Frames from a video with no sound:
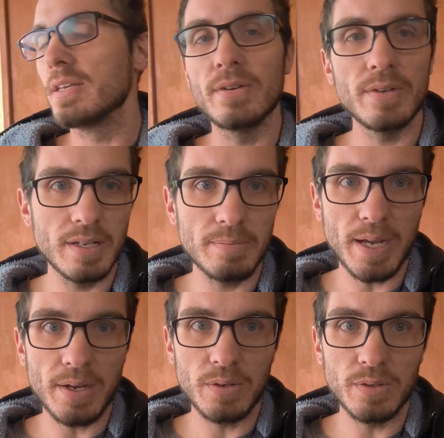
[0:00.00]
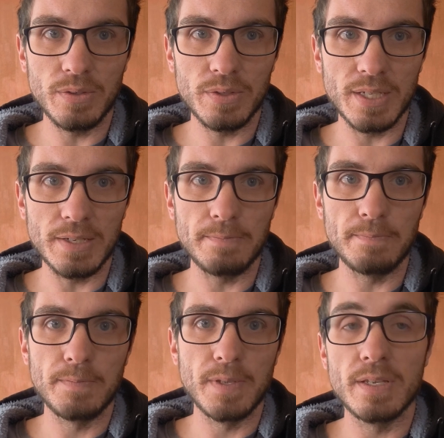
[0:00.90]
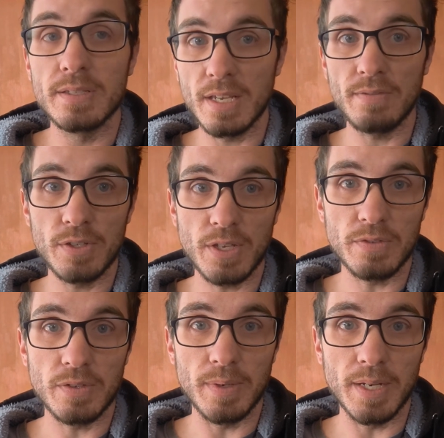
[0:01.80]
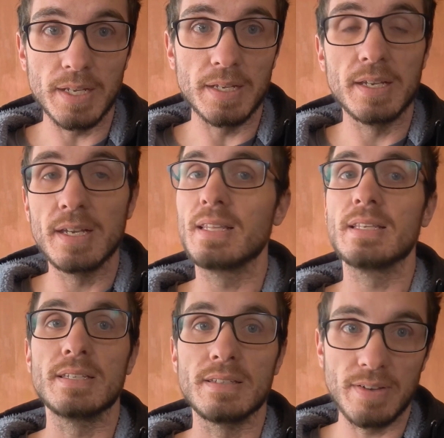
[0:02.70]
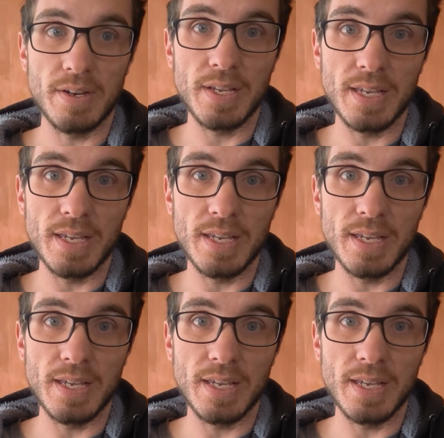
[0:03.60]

You don't need to buy a whole new seat. Save yourself some money. This is a very